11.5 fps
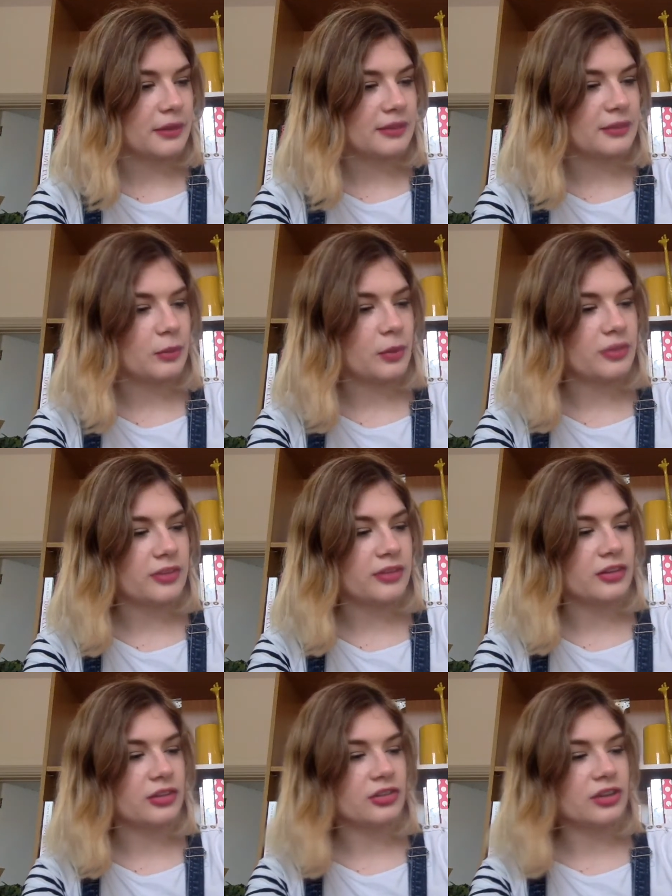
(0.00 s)
is one that
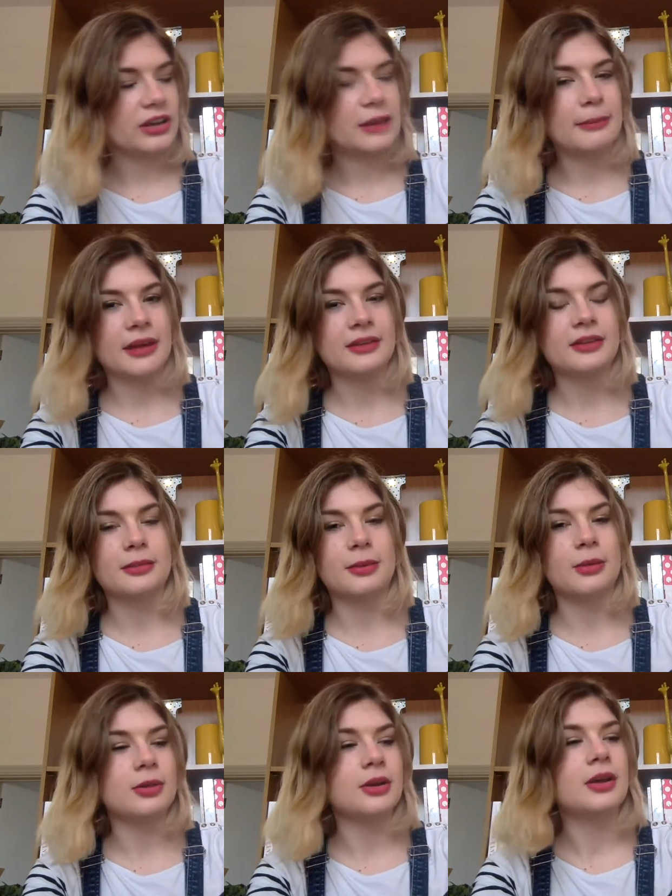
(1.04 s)
looks slightly mank at the
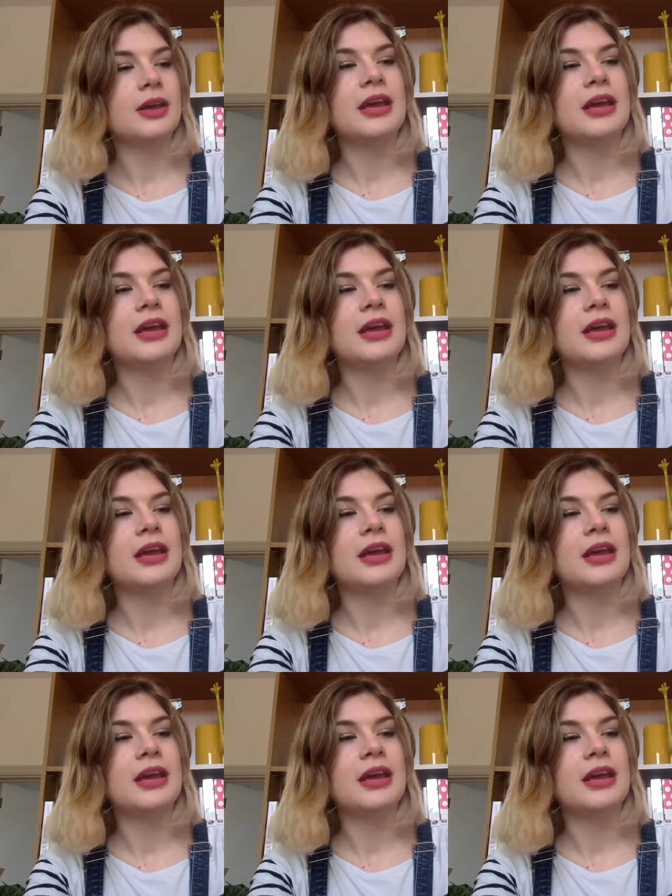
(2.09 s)
moment.